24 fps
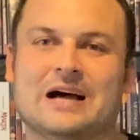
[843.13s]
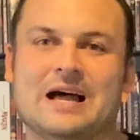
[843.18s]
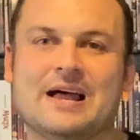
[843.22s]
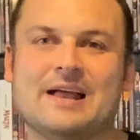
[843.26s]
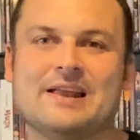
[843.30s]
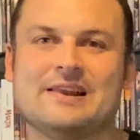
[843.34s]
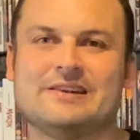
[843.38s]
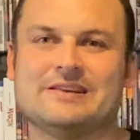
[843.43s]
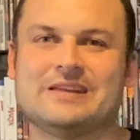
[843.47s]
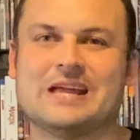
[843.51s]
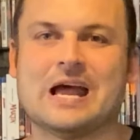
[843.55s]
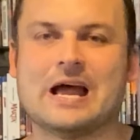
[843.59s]

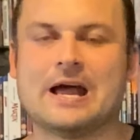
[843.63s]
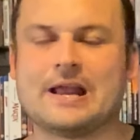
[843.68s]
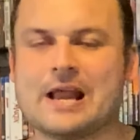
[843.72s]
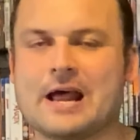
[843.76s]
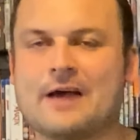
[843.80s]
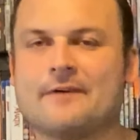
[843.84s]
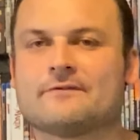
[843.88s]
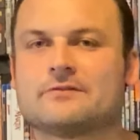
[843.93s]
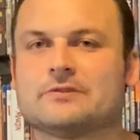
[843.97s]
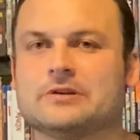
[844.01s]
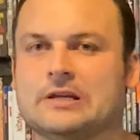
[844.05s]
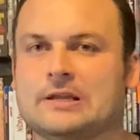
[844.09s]
and yeah,
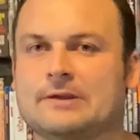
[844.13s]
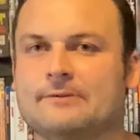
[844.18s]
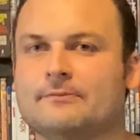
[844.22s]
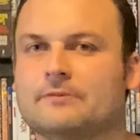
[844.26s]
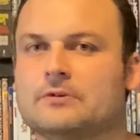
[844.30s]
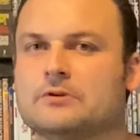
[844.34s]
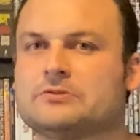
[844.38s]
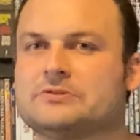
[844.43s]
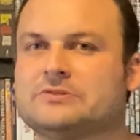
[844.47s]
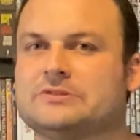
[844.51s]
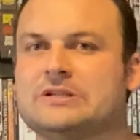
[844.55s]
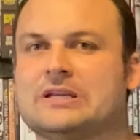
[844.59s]
absolutely
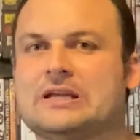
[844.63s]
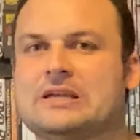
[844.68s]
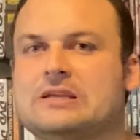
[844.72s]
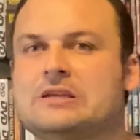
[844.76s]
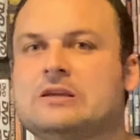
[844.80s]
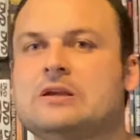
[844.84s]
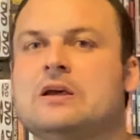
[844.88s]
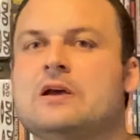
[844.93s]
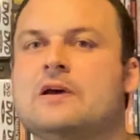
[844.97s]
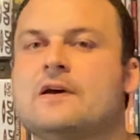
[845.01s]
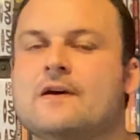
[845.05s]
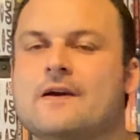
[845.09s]
must see
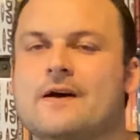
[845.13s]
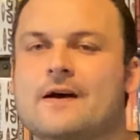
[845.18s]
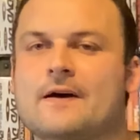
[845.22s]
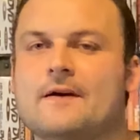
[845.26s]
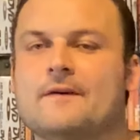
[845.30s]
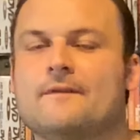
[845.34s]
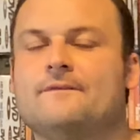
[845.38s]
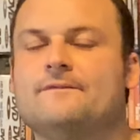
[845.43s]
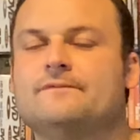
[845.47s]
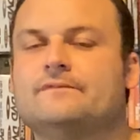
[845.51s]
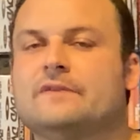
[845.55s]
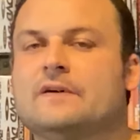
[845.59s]

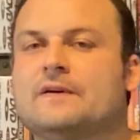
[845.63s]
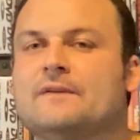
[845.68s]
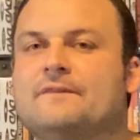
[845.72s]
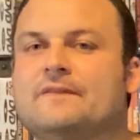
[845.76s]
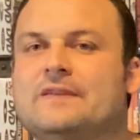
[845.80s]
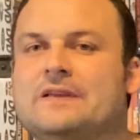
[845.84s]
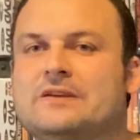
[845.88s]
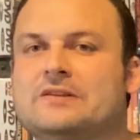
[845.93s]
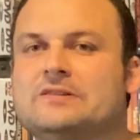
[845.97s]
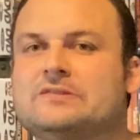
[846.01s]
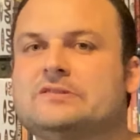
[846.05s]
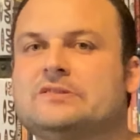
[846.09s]
of of
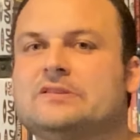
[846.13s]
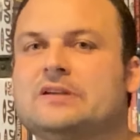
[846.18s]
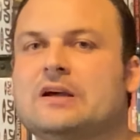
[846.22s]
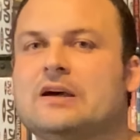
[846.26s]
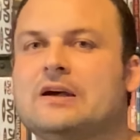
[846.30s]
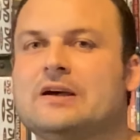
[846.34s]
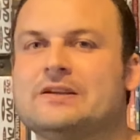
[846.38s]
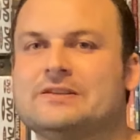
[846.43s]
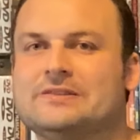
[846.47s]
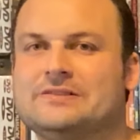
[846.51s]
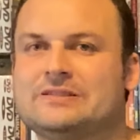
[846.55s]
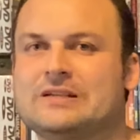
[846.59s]
this
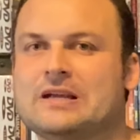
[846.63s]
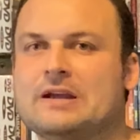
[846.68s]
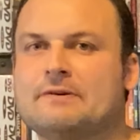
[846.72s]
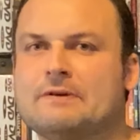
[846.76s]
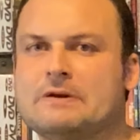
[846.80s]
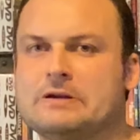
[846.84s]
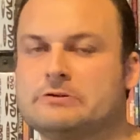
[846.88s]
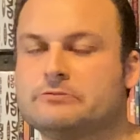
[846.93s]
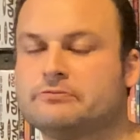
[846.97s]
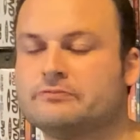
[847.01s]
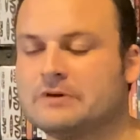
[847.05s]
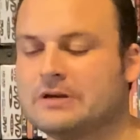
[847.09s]
uh,
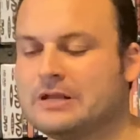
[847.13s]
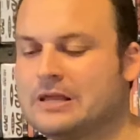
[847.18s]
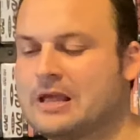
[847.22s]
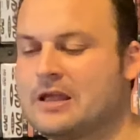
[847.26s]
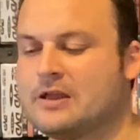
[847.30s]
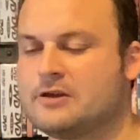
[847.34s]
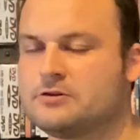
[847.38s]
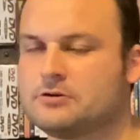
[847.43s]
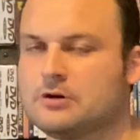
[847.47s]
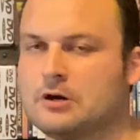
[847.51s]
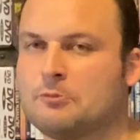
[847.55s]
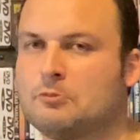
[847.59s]
series. Really
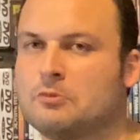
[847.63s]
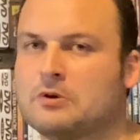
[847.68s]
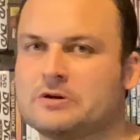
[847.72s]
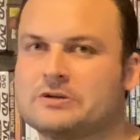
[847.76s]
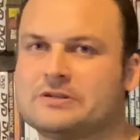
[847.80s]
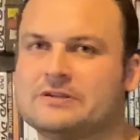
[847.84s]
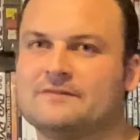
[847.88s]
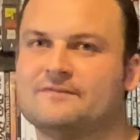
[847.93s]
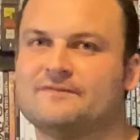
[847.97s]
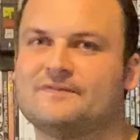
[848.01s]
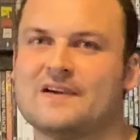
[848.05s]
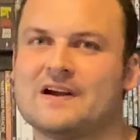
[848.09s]
enjoyed
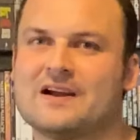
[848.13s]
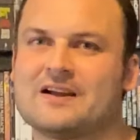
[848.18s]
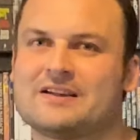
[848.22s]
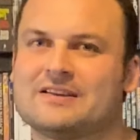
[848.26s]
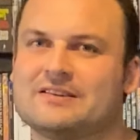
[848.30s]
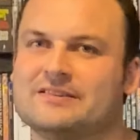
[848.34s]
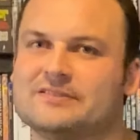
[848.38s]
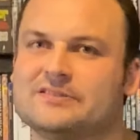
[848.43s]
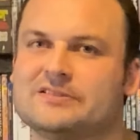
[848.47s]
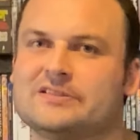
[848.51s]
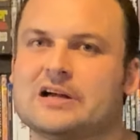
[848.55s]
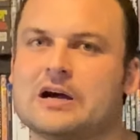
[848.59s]
watching
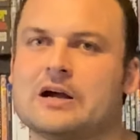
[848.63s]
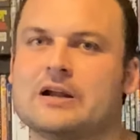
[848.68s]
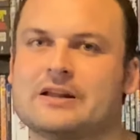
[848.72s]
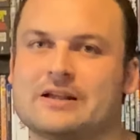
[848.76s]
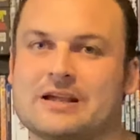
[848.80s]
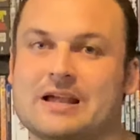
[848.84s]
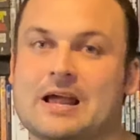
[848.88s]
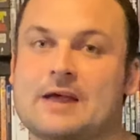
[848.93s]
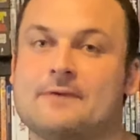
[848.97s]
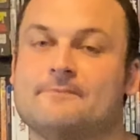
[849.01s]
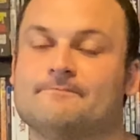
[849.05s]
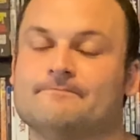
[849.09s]
Frankenstein
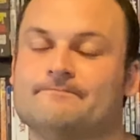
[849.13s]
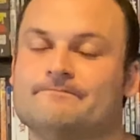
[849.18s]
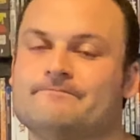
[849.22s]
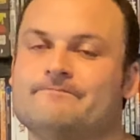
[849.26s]
again.